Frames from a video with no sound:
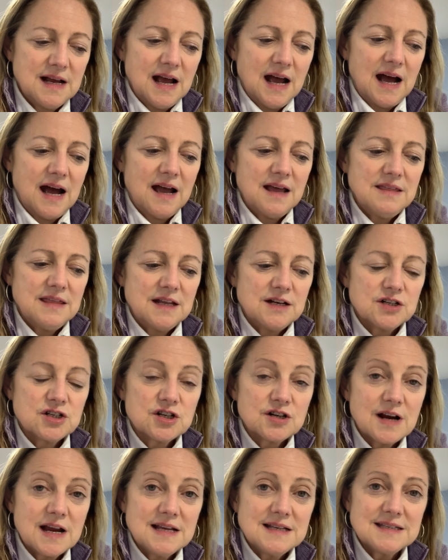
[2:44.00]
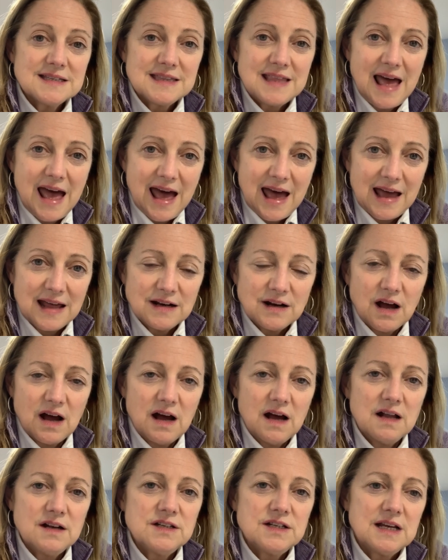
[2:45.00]
I then traced that
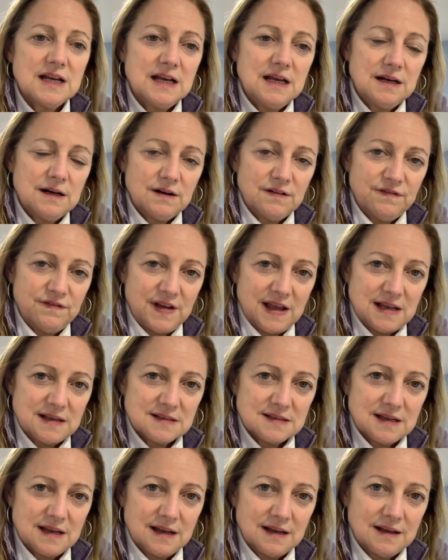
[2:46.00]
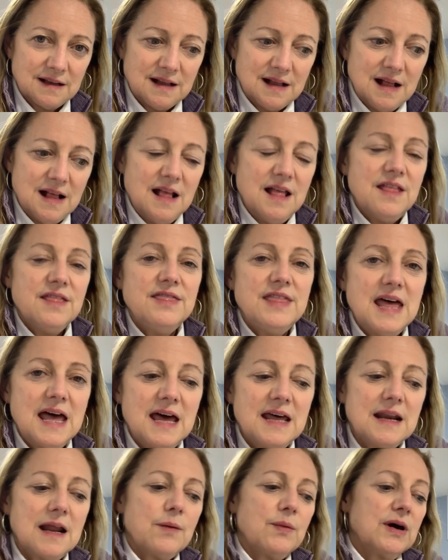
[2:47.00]
onto interfacing.
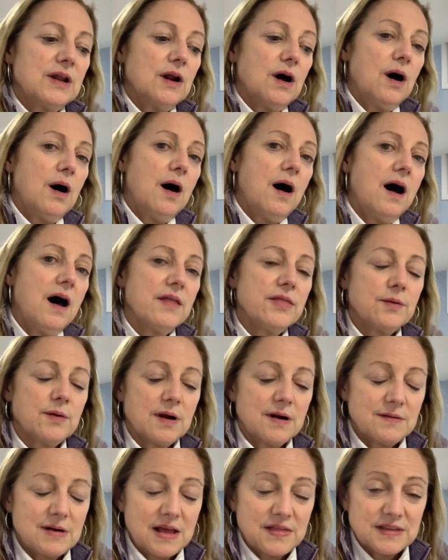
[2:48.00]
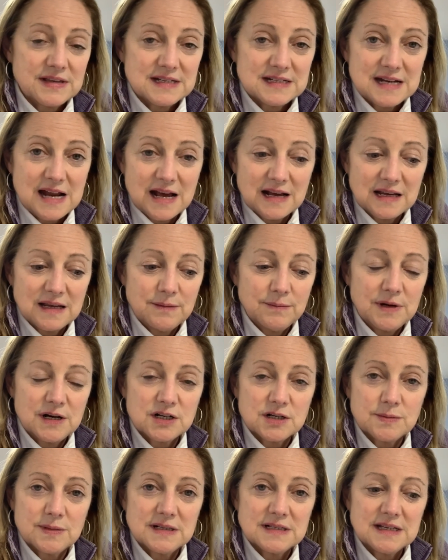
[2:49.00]
Then I went all the way around the stocking
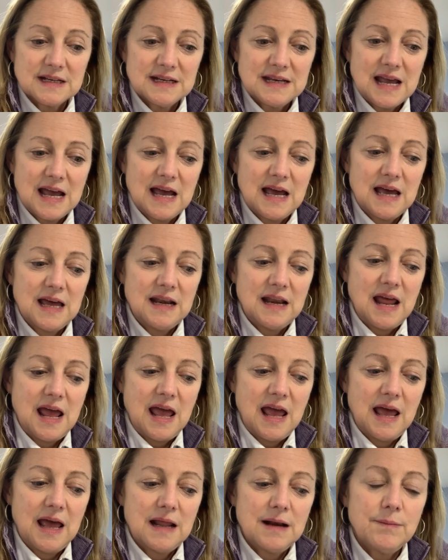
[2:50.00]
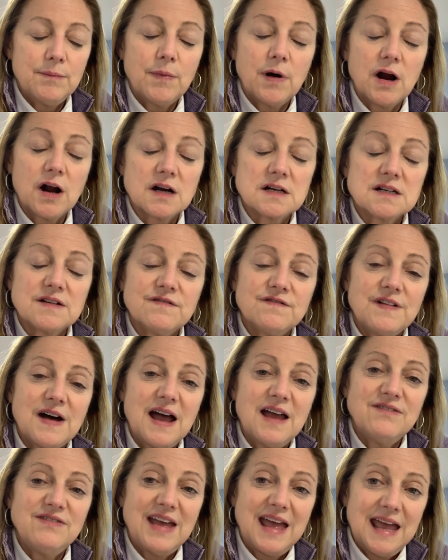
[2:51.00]
measurements again and marked
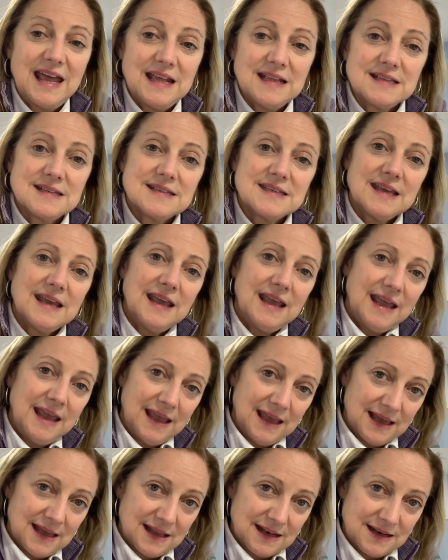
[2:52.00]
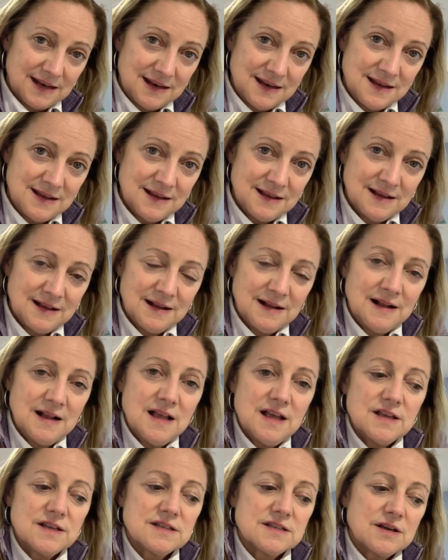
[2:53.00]
5/8 in
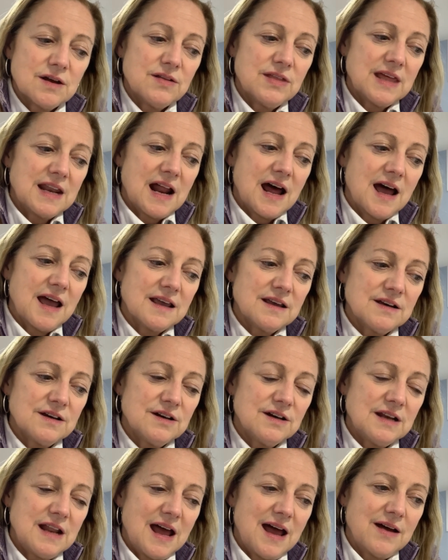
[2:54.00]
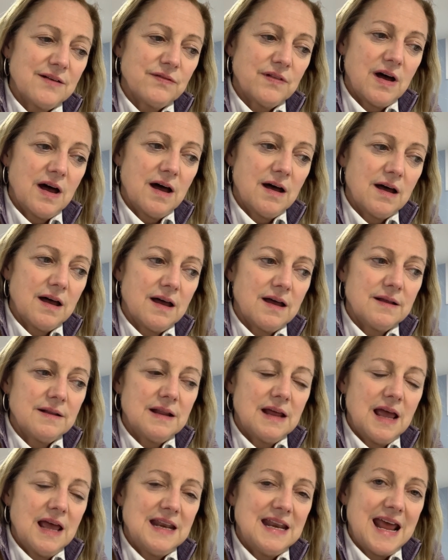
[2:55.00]
so that I could have
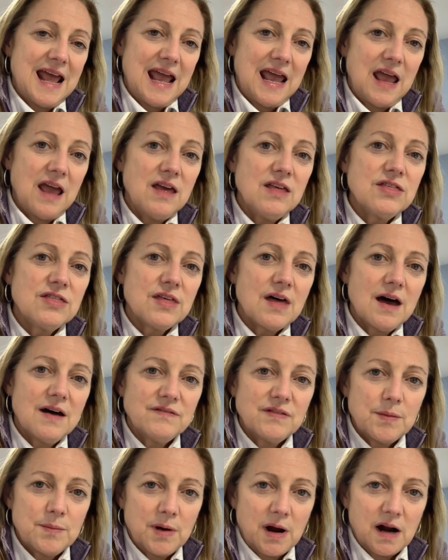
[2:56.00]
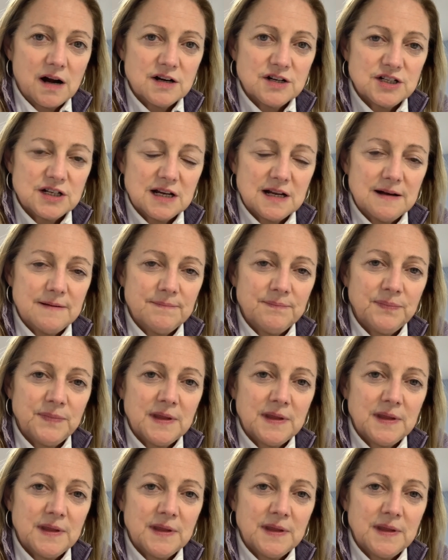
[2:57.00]
an 1/8 of a margin